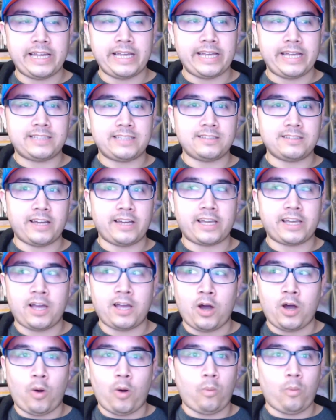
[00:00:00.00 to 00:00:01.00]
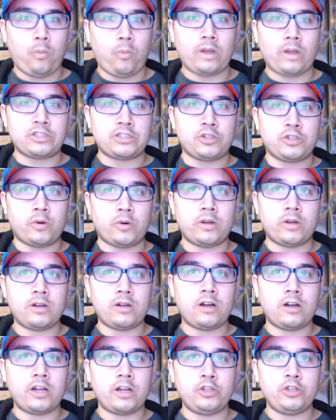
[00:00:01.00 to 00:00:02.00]
It's like, what's going
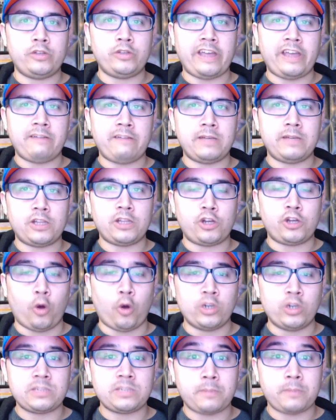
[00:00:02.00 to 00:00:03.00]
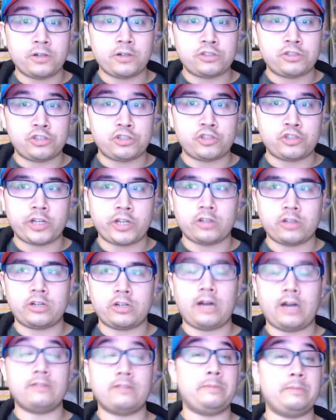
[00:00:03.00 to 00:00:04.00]
on? You gave me the Ghostbusters trailer, and
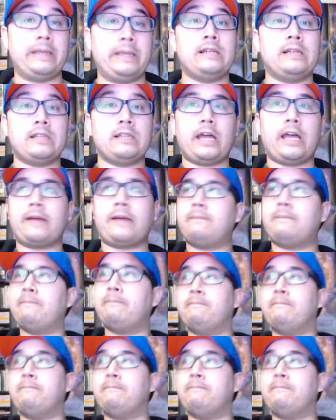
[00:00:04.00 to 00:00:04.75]
I was immediately like,